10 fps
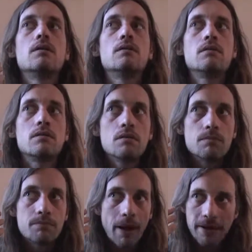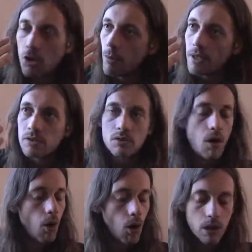by no means
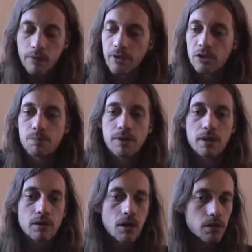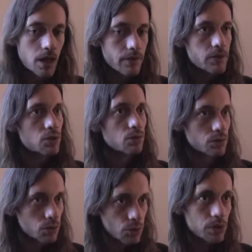all of us, but a lot of us who
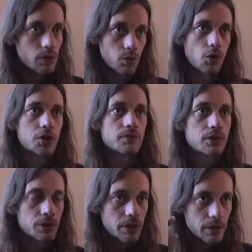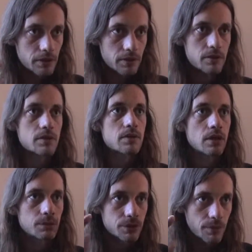are doing this work of creating
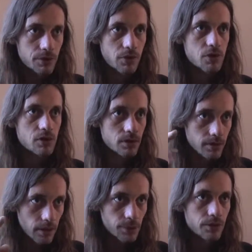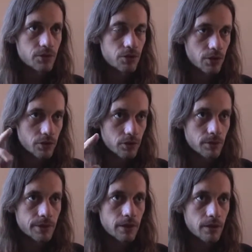sustainable demonstrations, sustainable infrastructure in
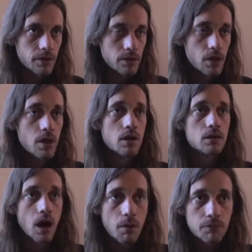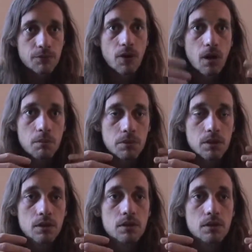urban areas, come from